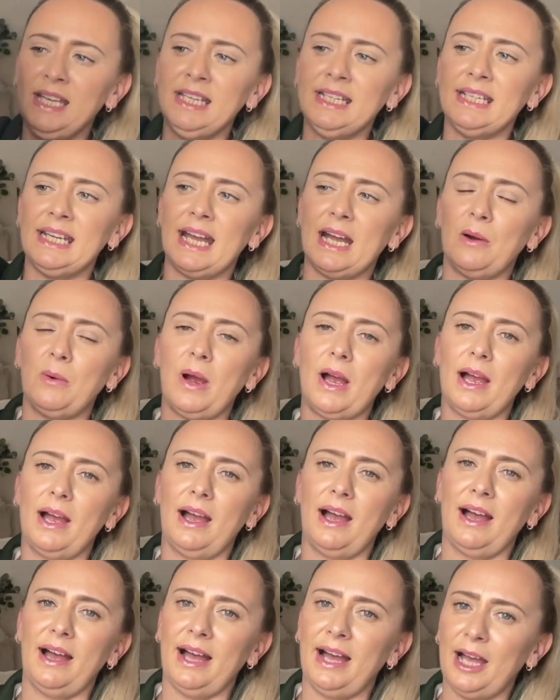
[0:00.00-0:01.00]
Now,
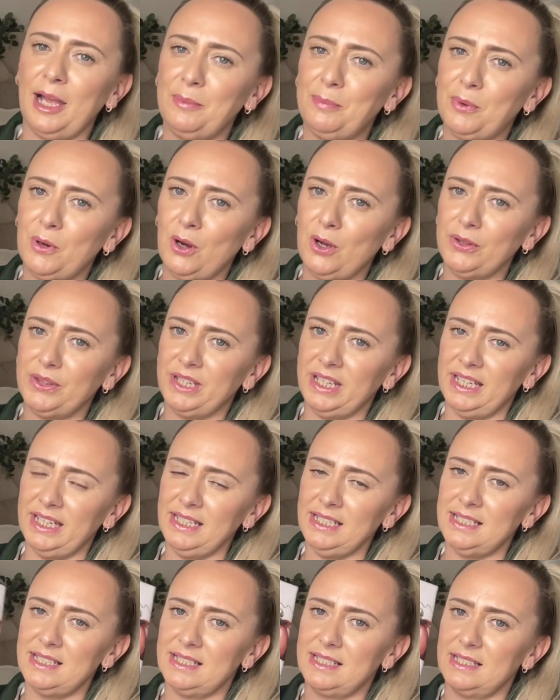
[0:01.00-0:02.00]
I bought
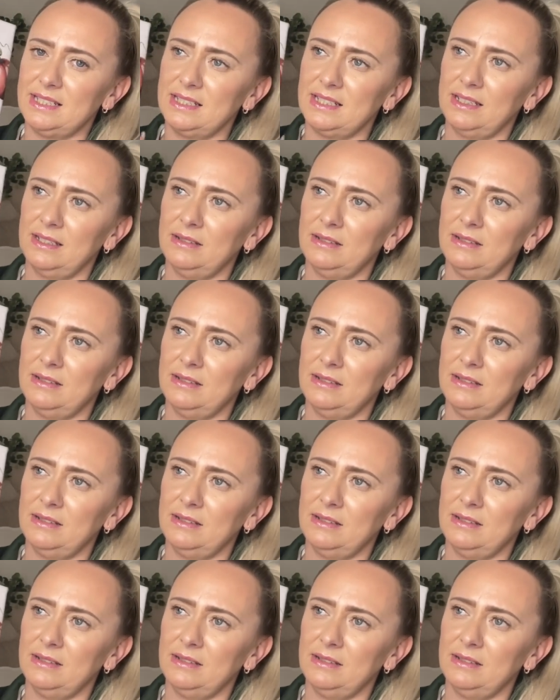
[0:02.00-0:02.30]
this,